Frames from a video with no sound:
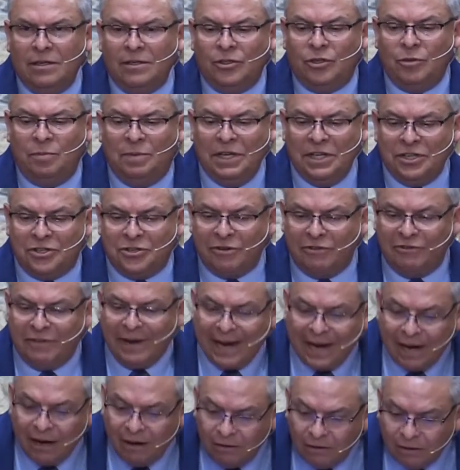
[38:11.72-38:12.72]
to be in
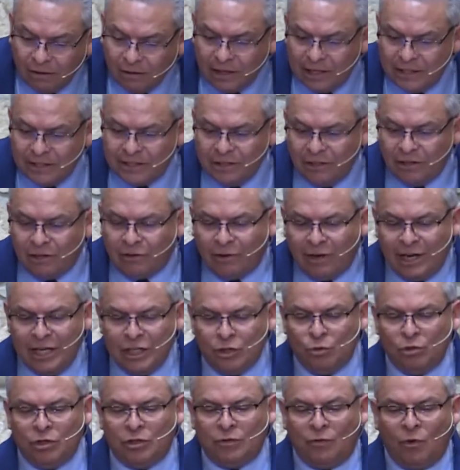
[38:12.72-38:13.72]
travail until
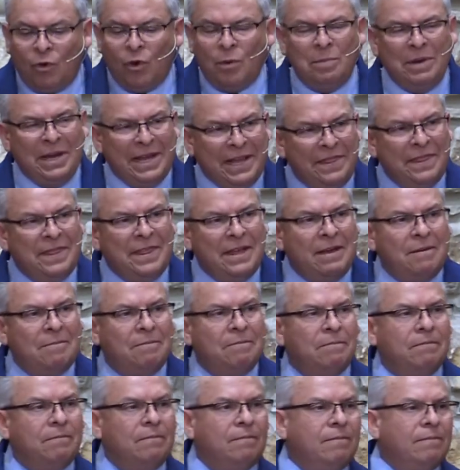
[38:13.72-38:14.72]
Christ was formed in
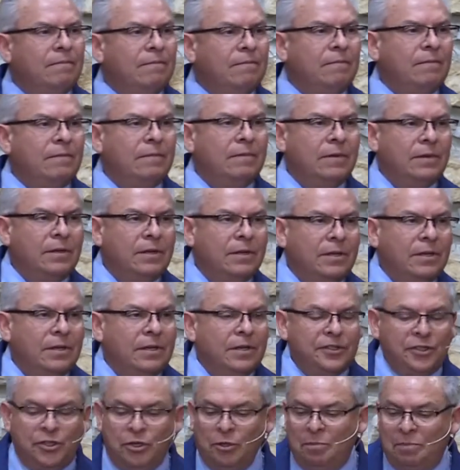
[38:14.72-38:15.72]
them,
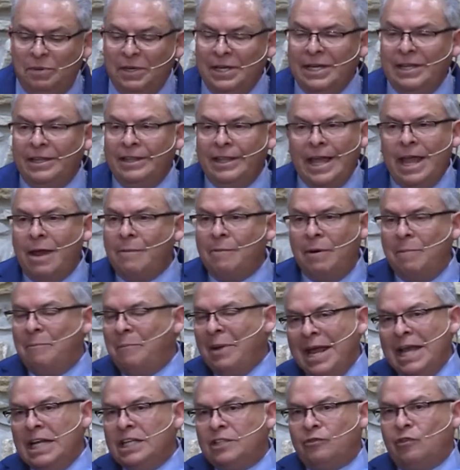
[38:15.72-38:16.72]
to be in labor
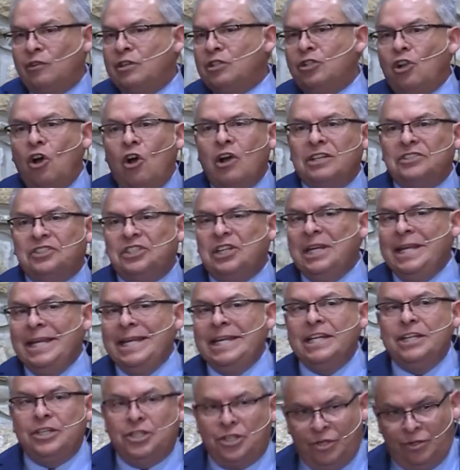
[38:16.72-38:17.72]
pains for as long as he
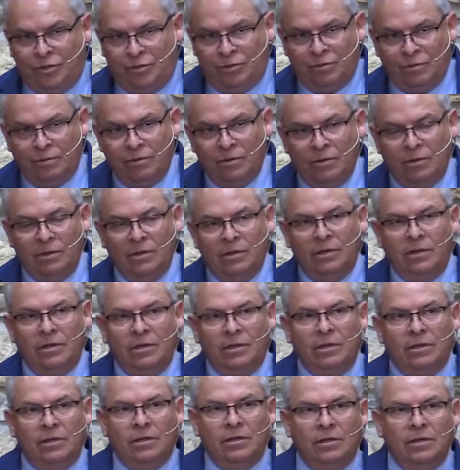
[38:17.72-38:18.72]
needed to,
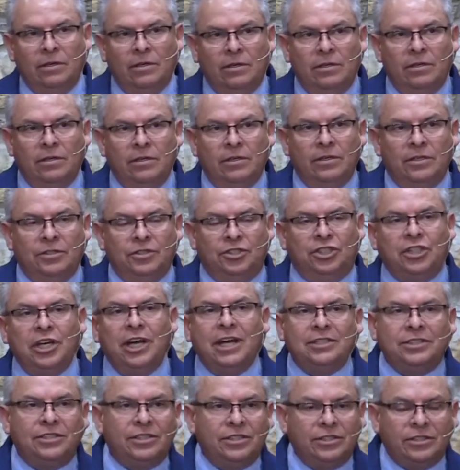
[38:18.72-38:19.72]

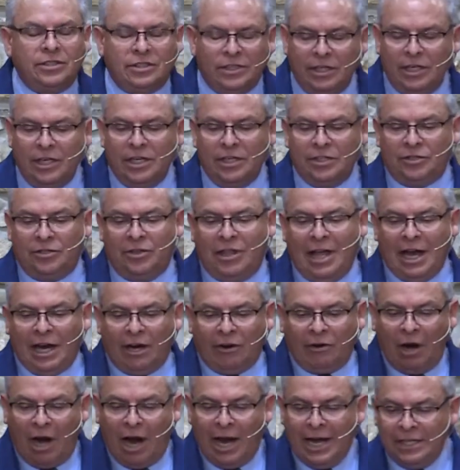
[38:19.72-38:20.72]
just so that
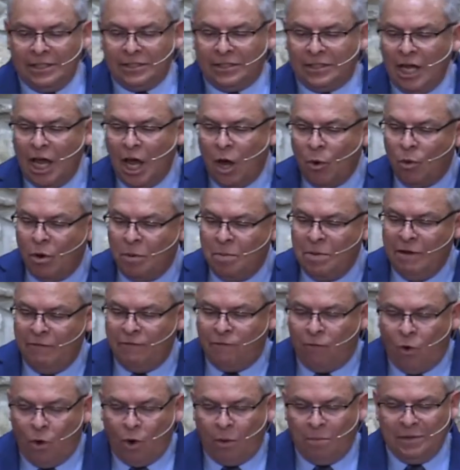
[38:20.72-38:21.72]
Christ would be
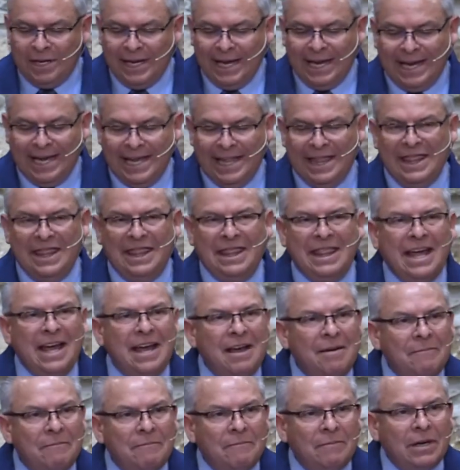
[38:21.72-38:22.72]
formed in
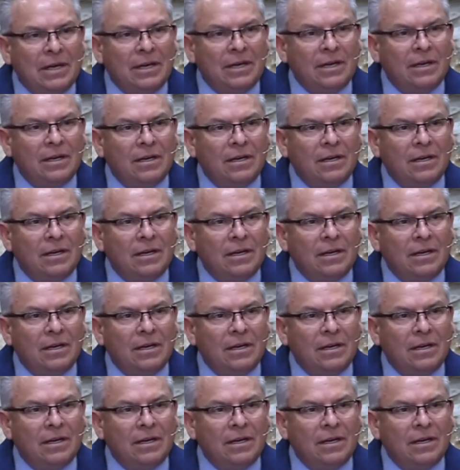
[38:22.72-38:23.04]
them.